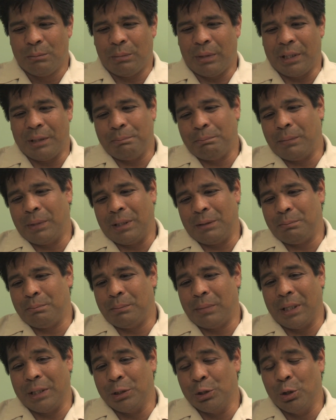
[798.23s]

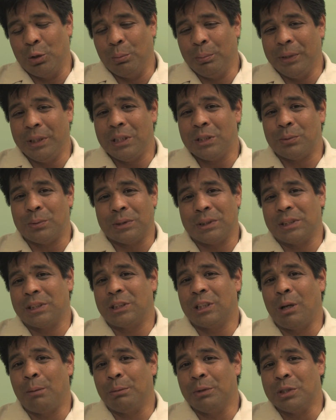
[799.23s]
but by no means was it
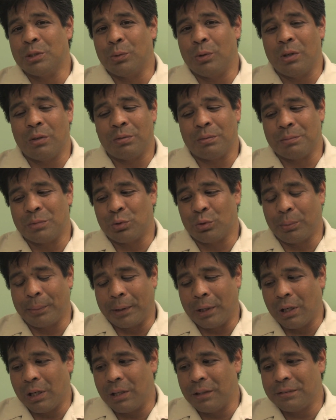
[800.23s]
stopping this whale from
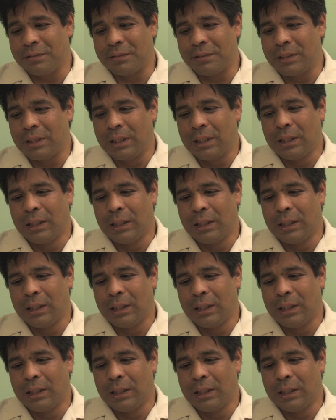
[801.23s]
swimming off.